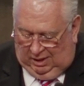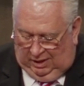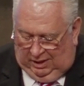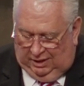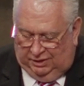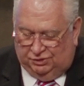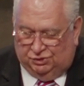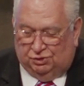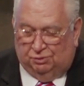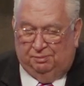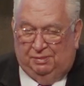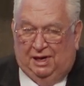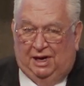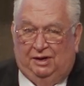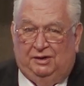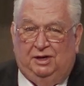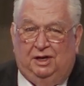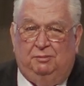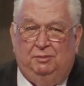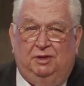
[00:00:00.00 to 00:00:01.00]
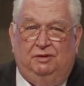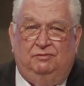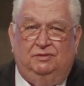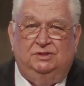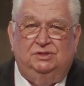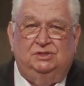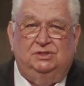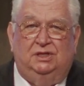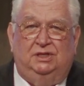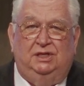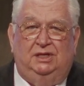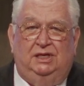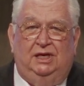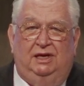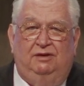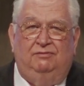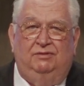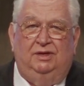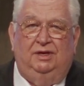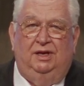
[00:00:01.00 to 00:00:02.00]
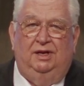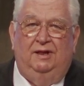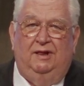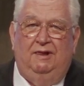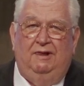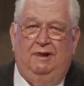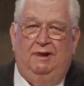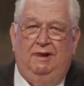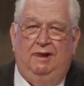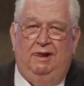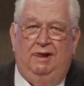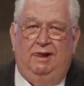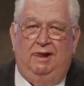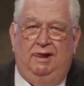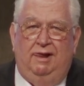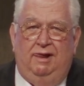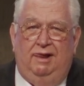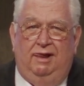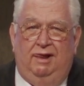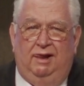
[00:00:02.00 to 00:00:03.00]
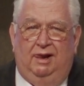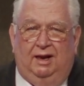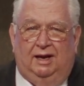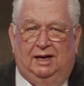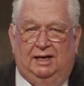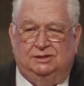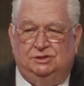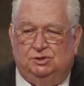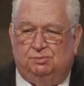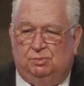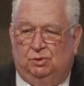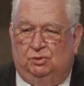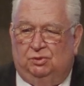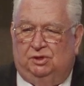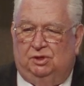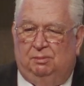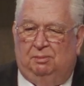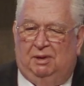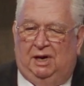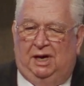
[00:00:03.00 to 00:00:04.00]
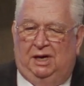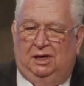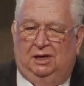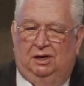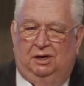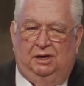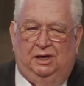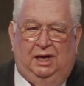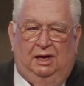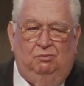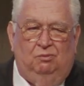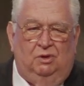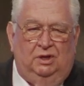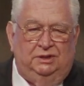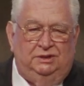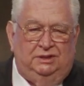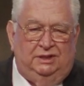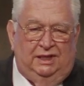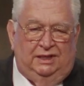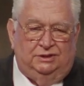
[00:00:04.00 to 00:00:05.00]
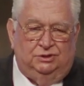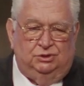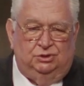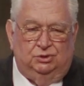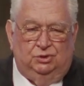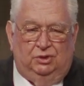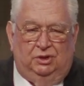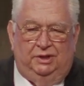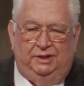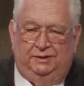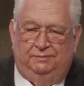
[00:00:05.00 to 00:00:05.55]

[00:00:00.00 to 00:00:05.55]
Heads are bowed. How many of you say, David, God spoke to my heart. I want that joy.